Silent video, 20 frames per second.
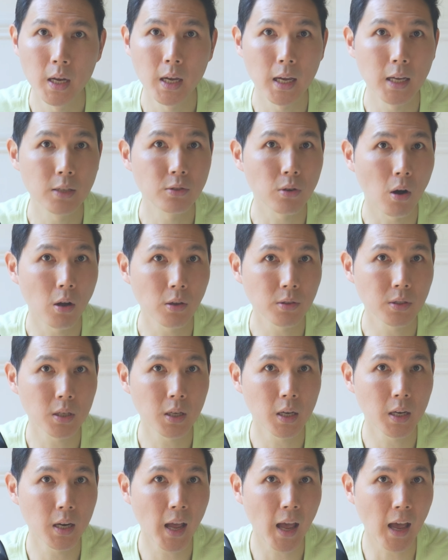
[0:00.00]
It's also
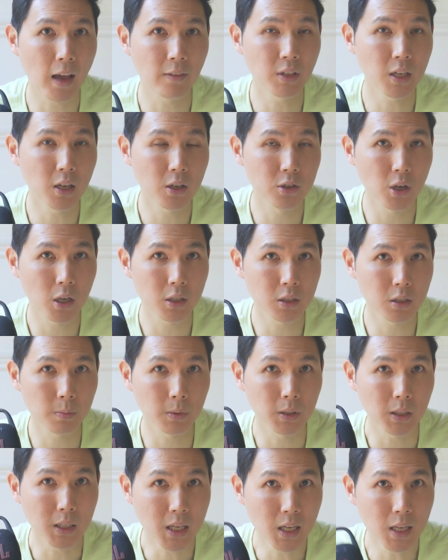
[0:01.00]
going to have the
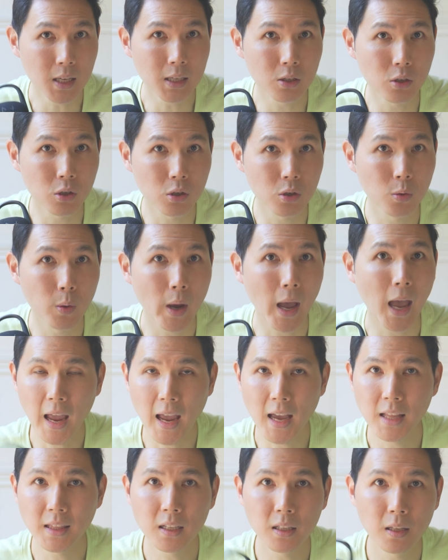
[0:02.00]
adjustable EQ,
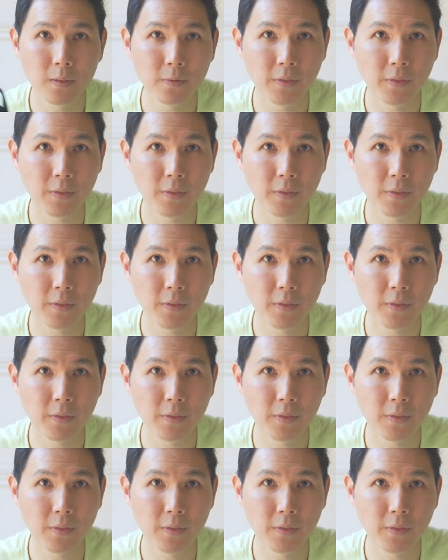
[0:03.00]
and the Clip